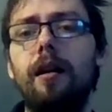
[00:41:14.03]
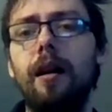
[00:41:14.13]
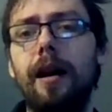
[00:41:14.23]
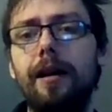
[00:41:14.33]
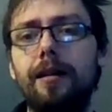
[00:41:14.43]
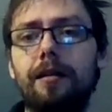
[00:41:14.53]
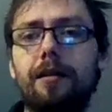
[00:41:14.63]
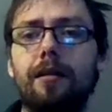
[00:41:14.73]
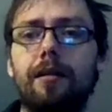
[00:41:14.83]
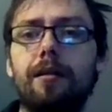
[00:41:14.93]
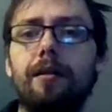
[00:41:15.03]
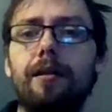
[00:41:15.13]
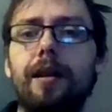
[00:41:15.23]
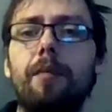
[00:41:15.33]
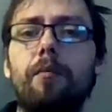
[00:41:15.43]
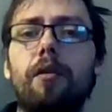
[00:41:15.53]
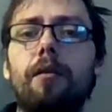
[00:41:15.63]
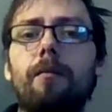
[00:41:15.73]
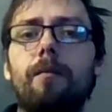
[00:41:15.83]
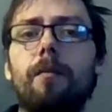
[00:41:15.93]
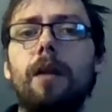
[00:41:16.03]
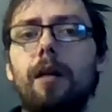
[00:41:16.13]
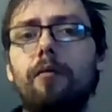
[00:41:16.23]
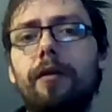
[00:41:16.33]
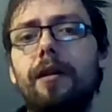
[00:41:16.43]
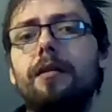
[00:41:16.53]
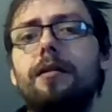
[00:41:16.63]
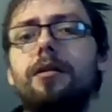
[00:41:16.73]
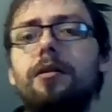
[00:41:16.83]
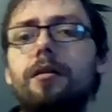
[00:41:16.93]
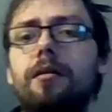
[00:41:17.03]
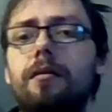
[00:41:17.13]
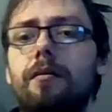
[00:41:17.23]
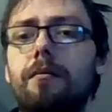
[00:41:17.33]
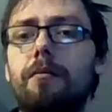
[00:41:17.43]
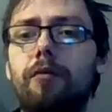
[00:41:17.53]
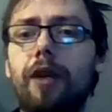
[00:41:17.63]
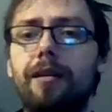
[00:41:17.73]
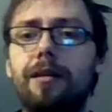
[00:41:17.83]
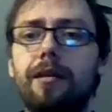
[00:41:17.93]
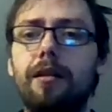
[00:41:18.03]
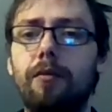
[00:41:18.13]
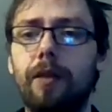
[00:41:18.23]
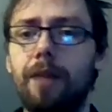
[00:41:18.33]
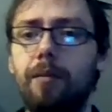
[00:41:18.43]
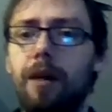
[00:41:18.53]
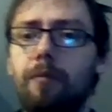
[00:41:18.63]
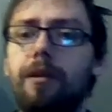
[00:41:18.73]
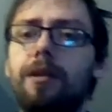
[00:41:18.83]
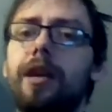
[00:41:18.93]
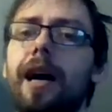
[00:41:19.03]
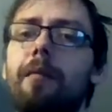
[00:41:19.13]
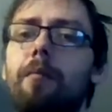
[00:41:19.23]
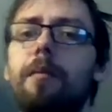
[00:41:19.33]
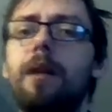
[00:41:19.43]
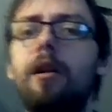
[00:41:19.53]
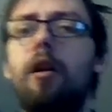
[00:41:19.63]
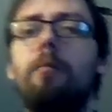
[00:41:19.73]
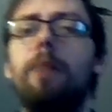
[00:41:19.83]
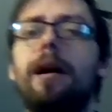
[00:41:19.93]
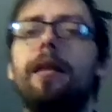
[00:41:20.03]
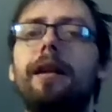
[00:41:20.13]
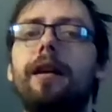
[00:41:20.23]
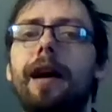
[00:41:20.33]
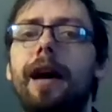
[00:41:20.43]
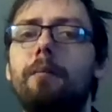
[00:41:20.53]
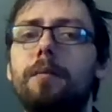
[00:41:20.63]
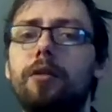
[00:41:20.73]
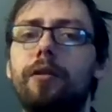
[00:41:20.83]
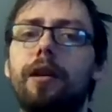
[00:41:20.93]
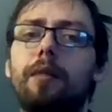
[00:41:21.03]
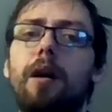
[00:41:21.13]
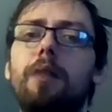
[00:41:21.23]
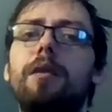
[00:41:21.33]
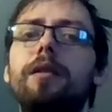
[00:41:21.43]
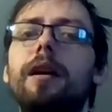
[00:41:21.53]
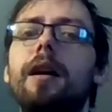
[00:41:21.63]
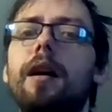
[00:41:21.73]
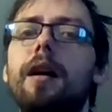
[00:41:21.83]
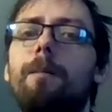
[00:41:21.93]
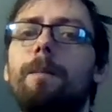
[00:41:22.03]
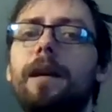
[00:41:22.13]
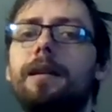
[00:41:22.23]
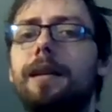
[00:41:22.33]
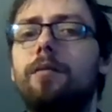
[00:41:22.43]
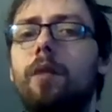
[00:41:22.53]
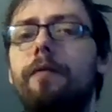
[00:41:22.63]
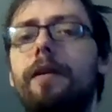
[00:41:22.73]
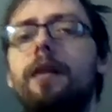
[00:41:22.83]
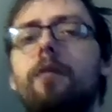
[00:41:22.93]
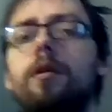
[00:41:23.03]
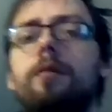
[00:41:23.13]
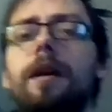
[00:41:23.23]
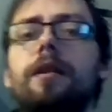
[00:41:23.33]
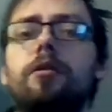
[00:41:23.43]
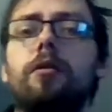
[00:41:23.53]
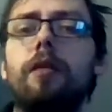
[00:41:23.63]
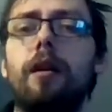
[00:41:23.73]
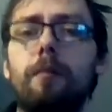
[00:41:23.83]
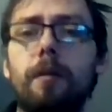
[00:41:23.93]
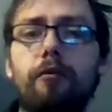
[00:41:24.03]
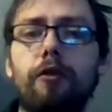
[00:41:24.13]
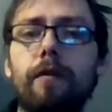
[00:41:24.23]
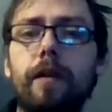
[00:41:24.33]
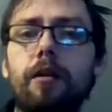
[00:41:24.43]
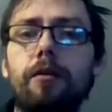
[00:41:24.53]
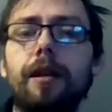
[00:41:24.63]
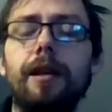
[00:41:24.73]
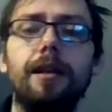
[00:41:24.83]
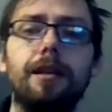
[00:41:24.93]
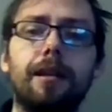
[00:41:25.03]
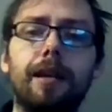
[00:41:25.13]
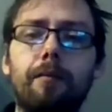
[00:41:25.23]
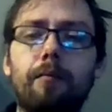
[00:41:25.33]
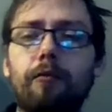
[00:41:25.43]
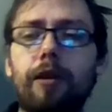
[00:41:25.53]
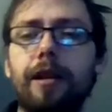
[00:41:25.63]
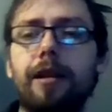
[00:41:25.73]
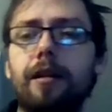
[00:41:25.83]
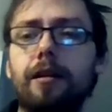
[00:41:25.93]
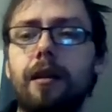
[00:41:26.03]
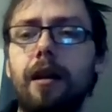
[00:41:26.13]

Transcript: and keep up with the practicing on keeping up with the chat a lot better than I am doing at the moment, as that's one thing I want to make sure I'm improving on, is keep reading